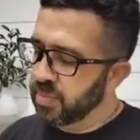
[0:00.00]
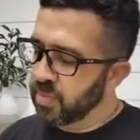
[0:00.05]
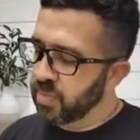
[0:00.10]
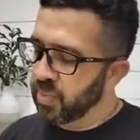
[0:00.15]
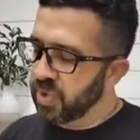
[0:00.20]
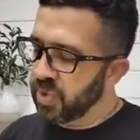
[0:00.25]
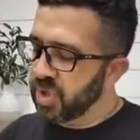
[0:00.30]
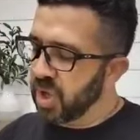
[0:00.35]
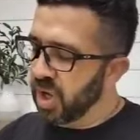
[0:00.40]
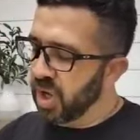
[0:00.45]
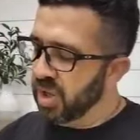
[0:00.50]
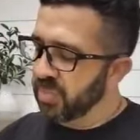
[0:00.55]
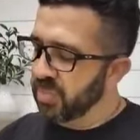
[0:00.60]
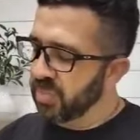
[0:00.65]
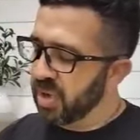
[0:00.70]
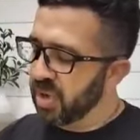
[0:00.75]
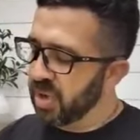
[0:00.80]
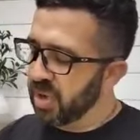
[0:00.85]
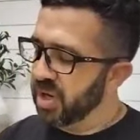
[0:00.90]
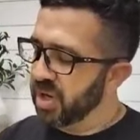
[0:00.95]
We call
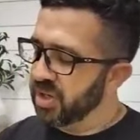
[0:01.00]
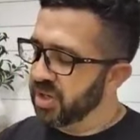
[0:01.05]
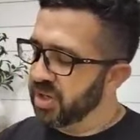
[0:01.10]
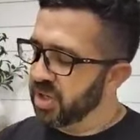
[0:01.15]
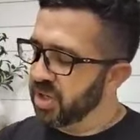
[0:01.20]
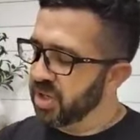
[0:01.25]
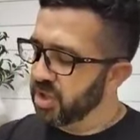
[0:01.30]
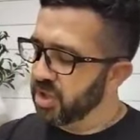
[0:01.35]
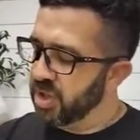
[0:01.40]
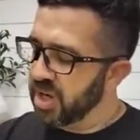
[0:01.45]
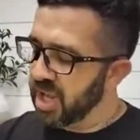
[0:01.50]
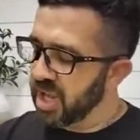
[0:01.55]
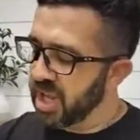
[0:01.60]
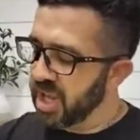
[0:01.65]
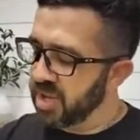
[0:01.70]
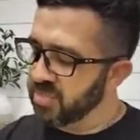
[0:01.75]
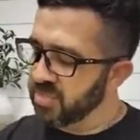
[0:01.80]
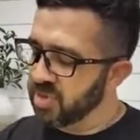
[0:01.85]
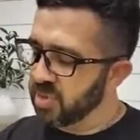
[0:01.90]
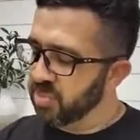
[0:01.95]
upon your
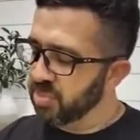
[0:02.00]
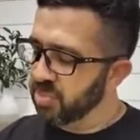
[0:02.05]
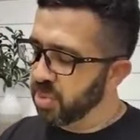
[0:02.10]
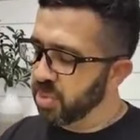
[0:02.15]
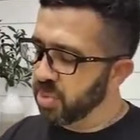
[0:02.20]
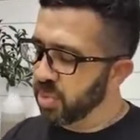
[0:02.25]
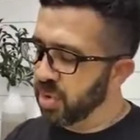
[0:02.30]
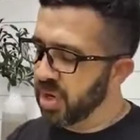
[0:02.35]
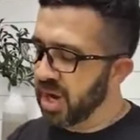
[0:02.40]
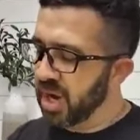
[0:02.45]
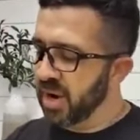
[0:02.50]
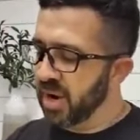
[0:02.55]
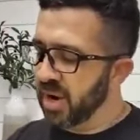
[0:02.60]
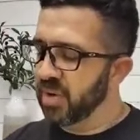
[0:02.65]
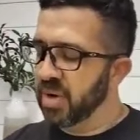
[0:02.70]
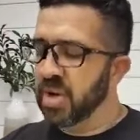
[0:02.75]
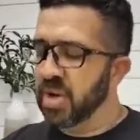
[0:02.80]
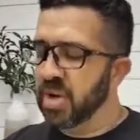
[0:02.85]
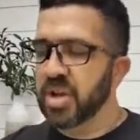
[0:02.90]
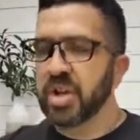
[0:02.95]
name to pour out
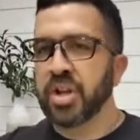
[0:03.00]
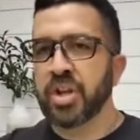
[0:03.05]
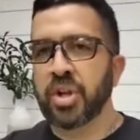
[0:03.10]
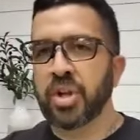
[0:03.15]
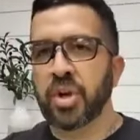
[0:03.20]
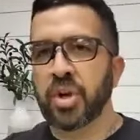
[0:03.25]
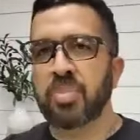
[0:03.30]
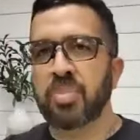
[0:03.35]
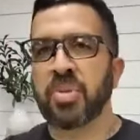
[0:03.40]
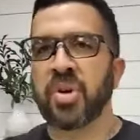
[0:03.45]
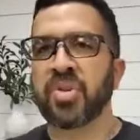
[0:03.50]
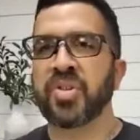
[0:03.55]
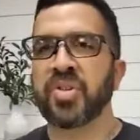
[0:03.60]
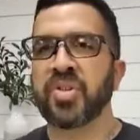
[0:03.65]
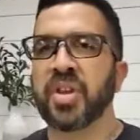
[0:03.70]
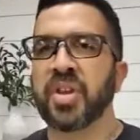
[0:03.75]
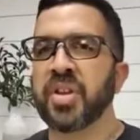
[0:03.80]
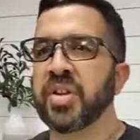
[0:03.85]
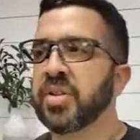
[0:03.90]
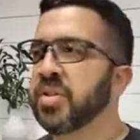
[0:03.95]
your
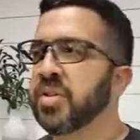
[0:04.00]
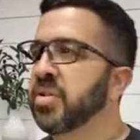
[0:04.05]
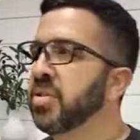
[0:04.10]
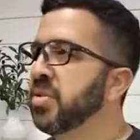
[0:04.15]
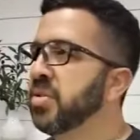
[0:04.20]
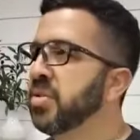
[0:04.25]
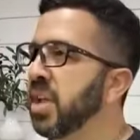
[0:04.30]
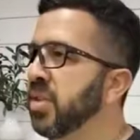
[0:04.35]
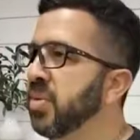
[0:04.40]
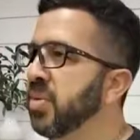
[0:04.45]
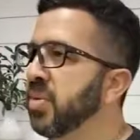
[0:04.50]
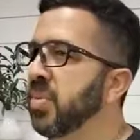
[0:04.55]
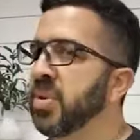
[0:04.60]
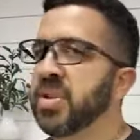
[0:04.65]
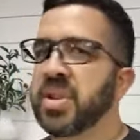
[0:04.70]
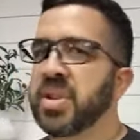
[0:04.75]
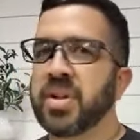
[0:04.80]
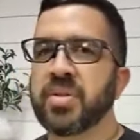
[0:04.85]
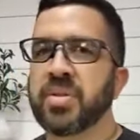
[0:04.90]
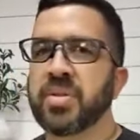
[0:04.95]
mercy. That's what we
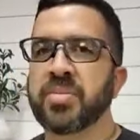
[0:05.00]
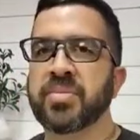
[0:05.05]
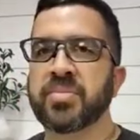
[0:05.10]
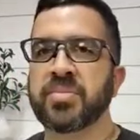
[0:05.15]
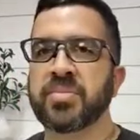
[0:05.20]
tell them.